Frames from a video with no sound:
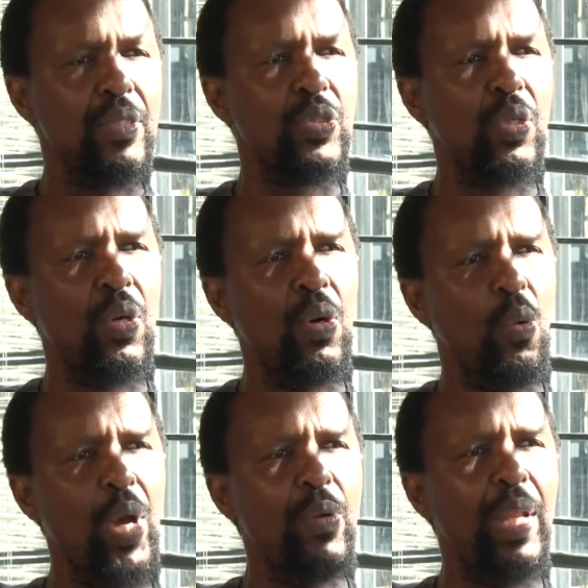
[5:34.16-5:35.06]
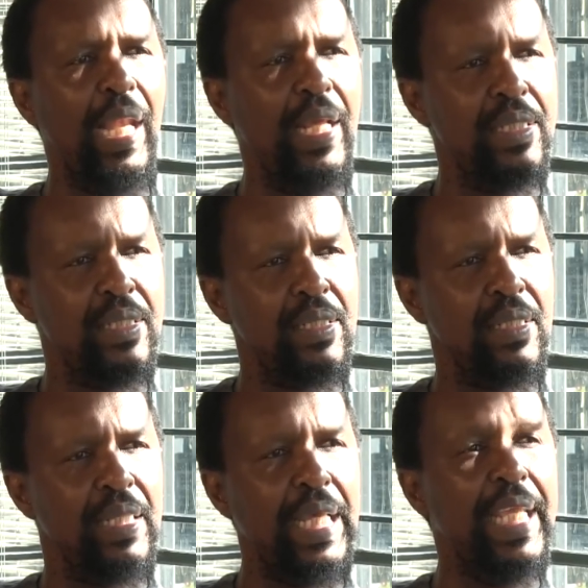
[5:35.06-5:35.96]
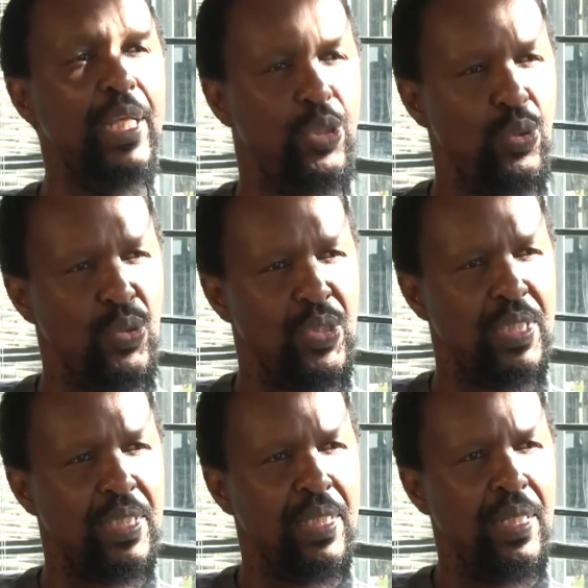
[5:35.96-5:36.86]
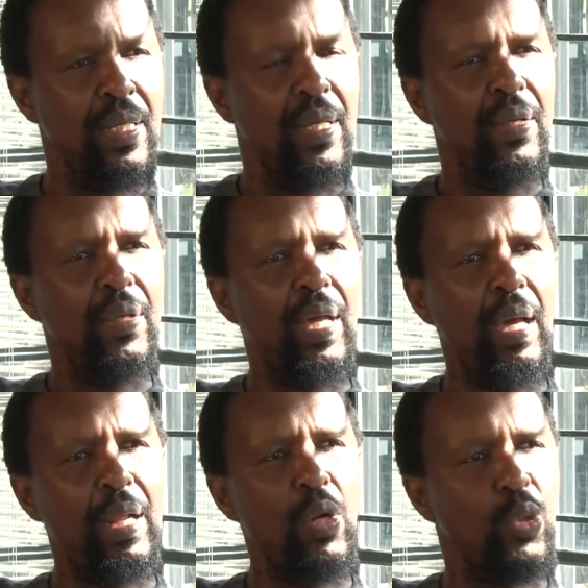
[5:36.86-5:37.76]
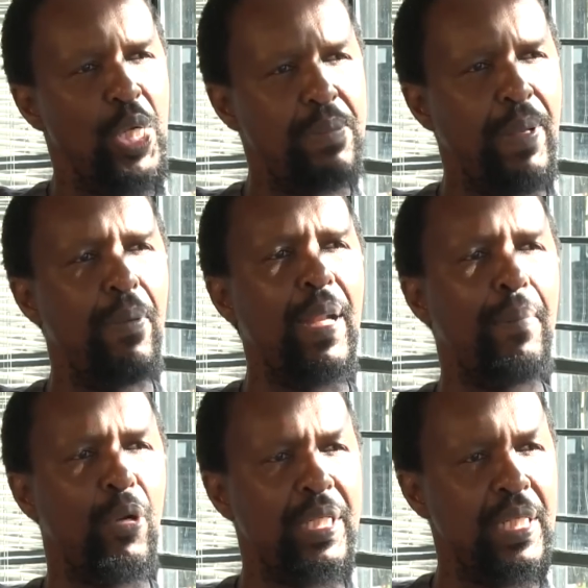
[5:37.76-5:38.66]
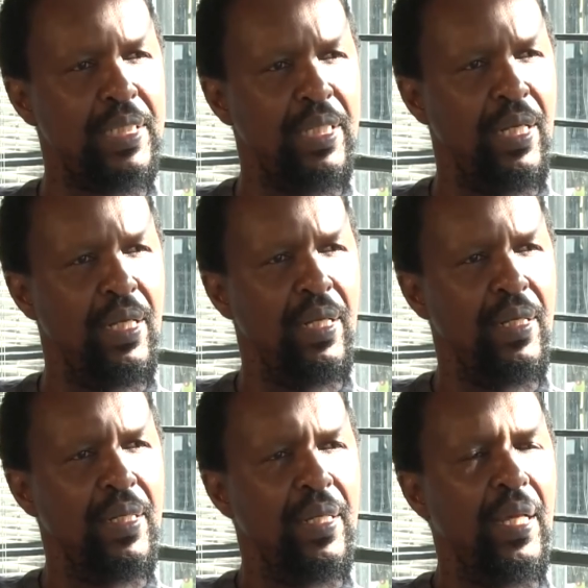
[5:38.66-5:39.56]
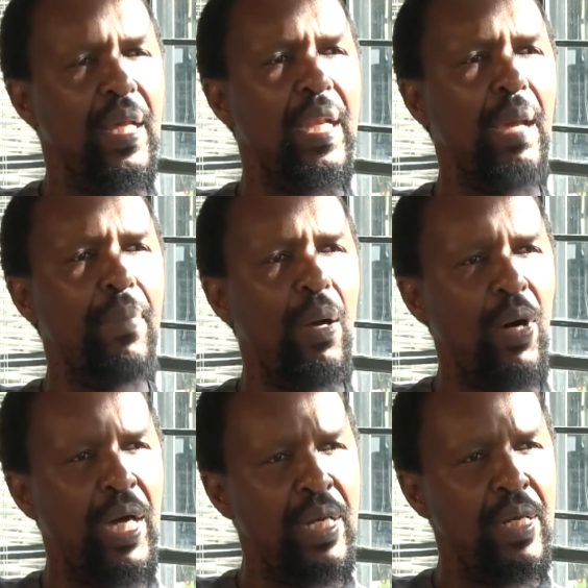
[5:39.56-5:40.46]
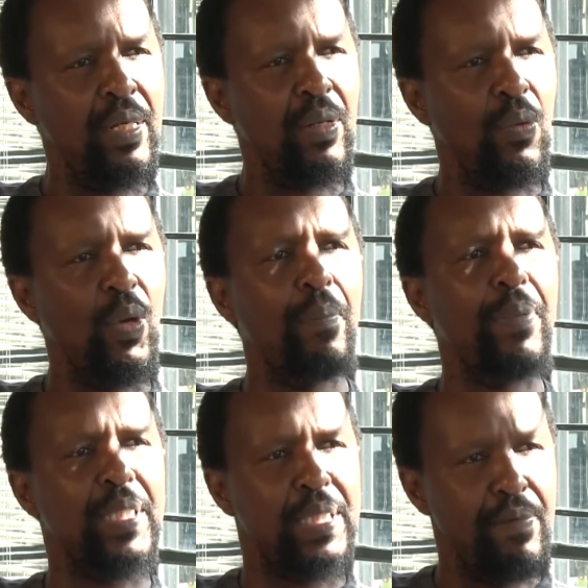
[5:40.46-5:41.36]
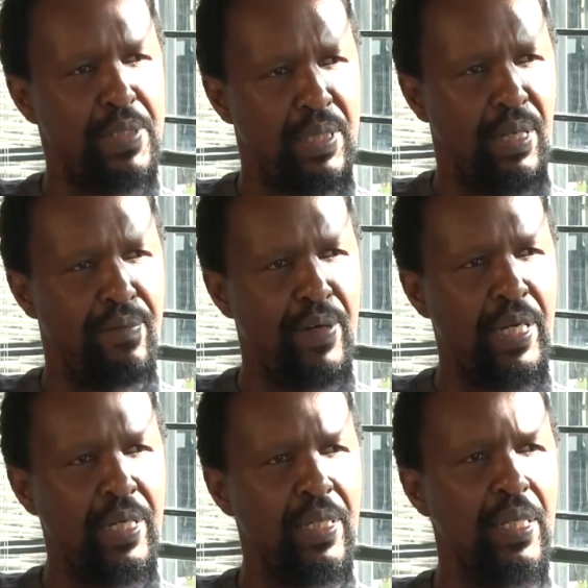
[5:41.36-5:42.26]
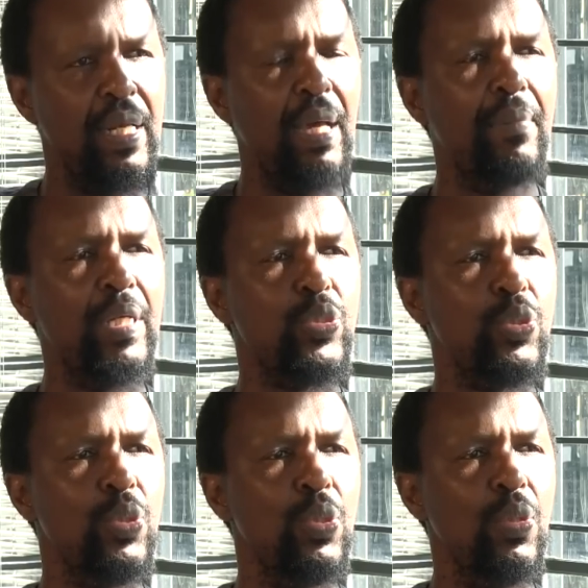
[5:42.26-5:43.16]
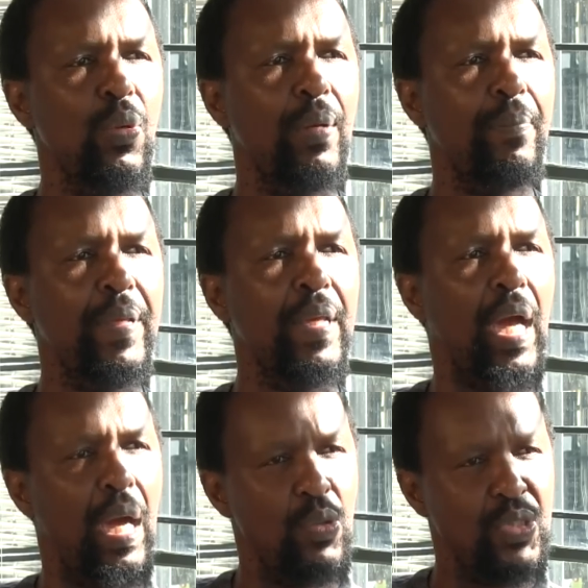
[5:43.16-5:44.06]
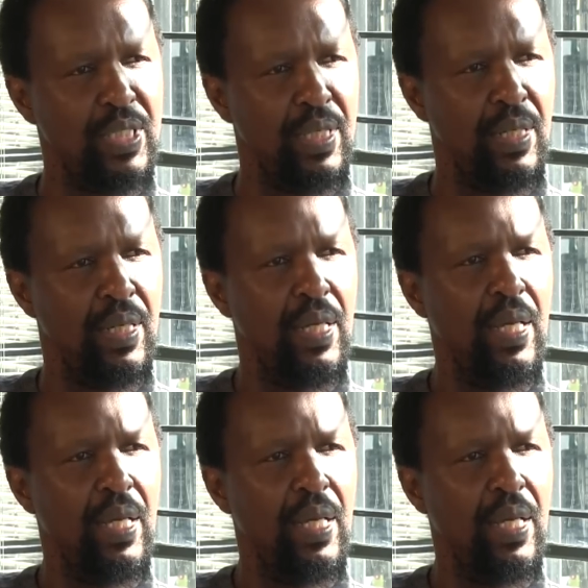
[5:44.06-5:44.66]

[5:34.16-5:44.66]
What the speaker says: So when we list the issues around which people are protesting, number one will be service delivery. Number two will be housing.